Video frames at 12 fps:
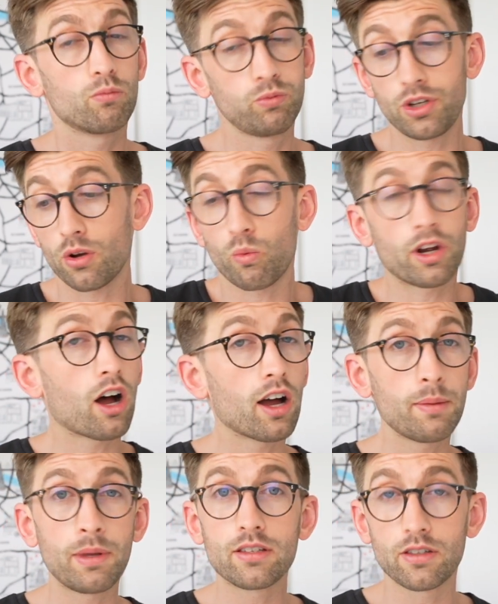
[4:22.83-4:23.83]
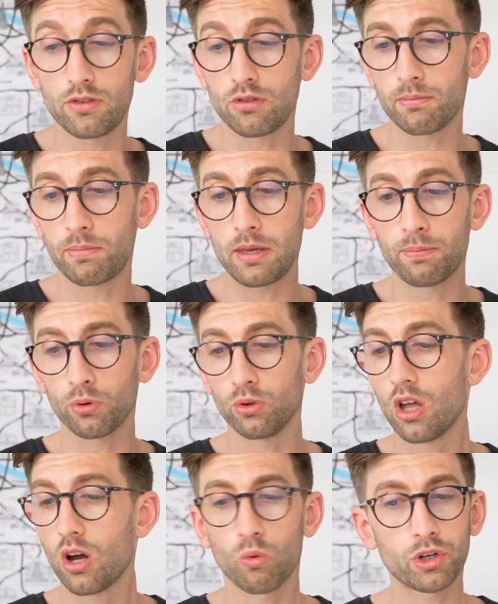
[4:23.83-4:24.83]
You know, when I'm interviewing
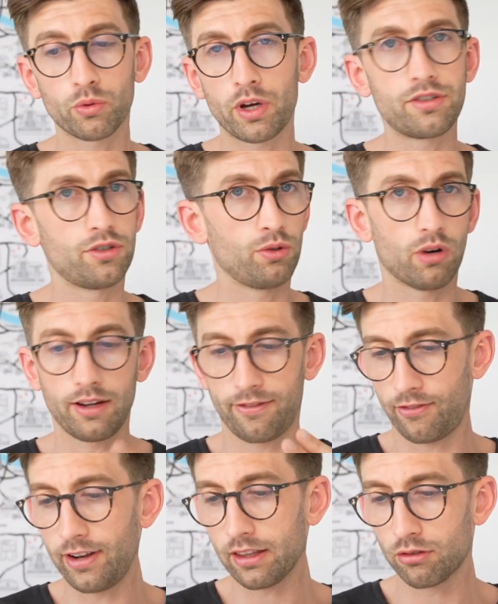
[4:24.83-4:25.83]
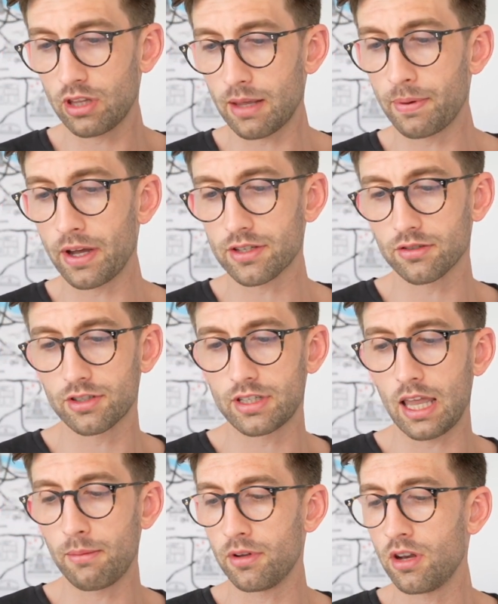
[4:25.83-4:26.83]
people, what do? I flick through their personal
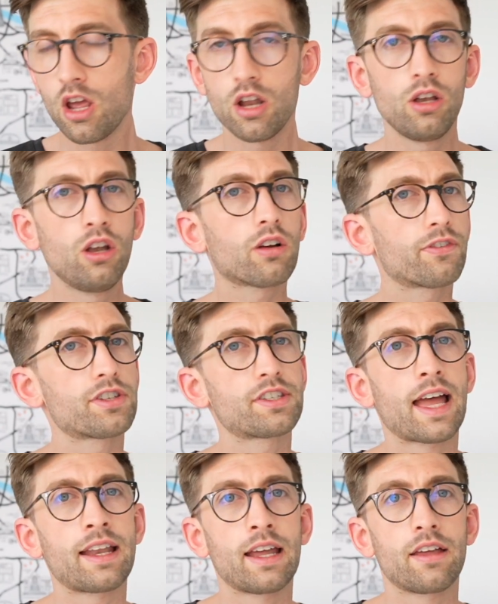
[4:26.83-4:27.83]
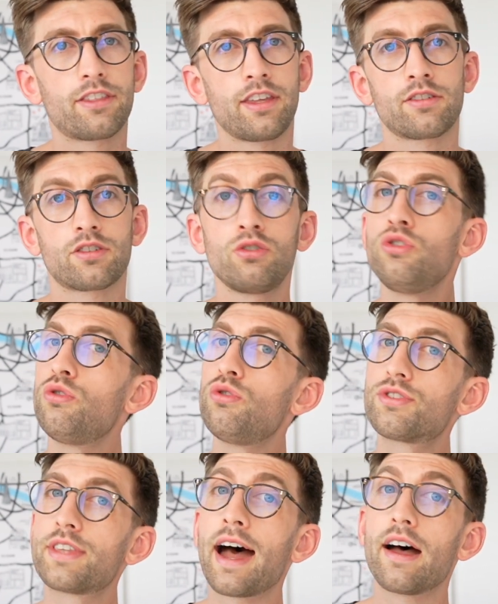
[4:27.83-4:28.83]
statement, look for standout things, and
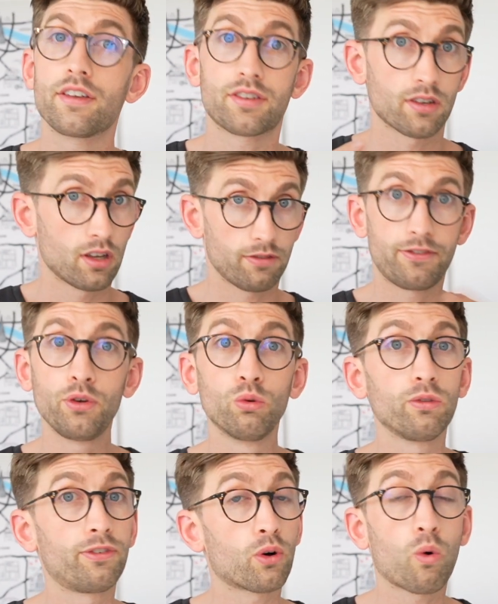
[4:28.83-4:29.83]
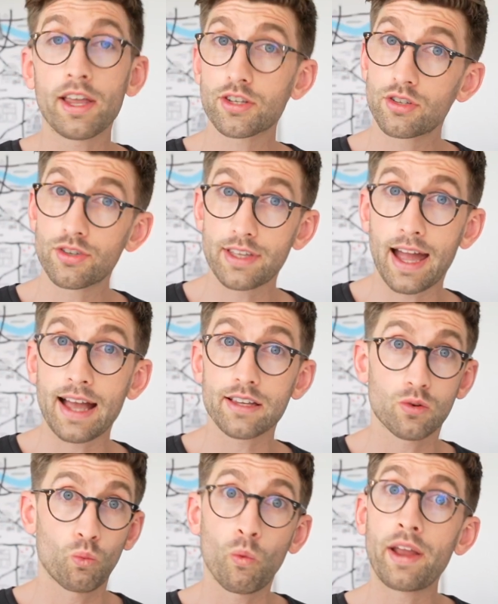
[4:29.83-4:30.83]
use that as fuel for questions to
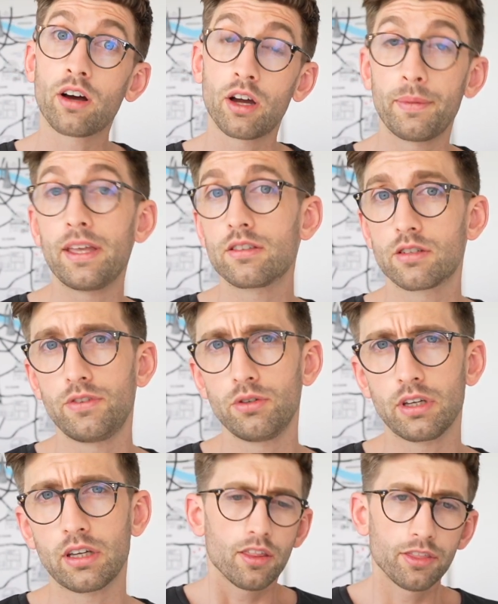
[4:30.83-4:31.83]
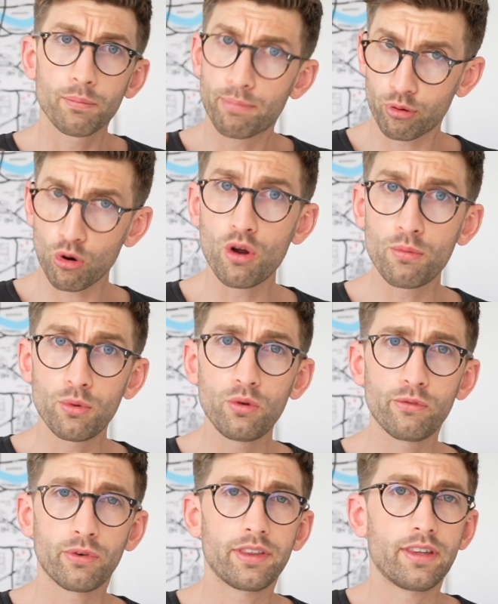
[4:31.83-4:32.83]
ask when I'm interviewing. The pro
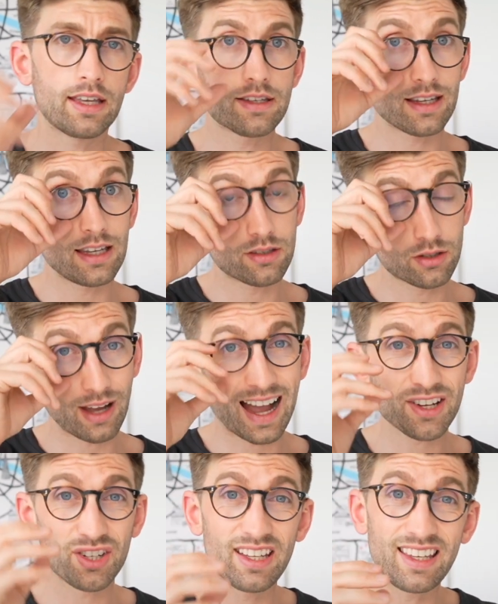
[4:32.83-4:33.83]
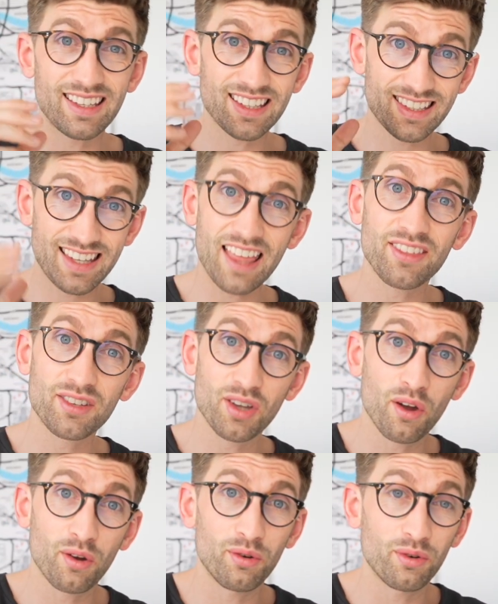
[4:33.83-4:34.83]
move with this is to actually set the
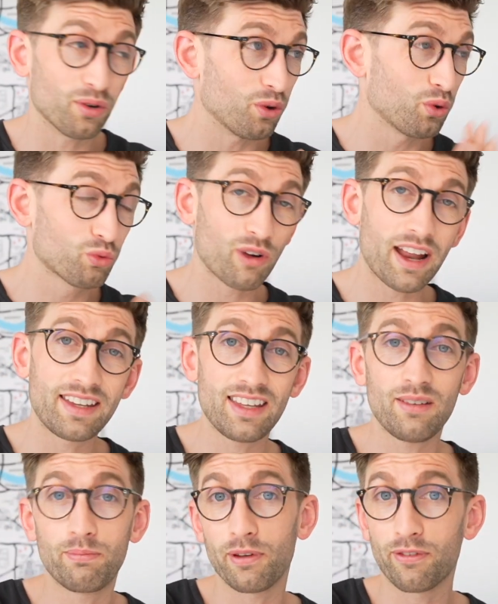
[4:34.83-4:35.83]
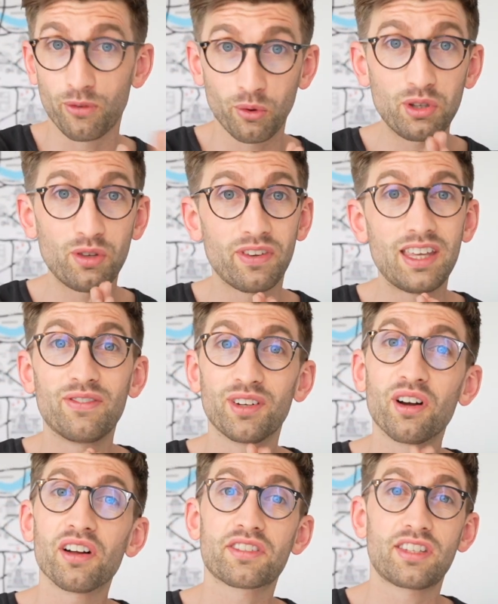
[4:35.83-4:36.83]
tone already before you've even
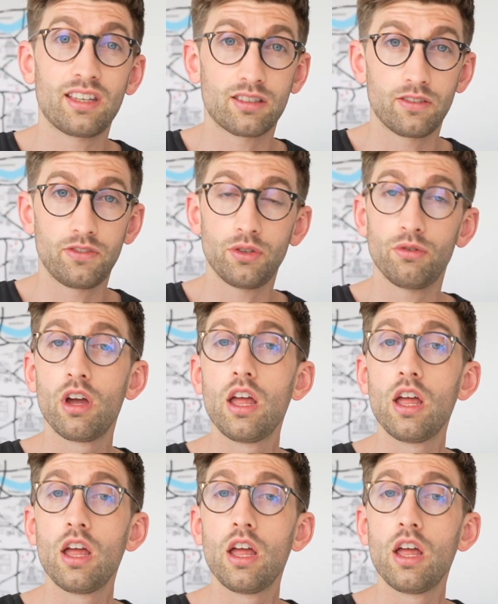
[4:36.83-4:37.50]
got to interview.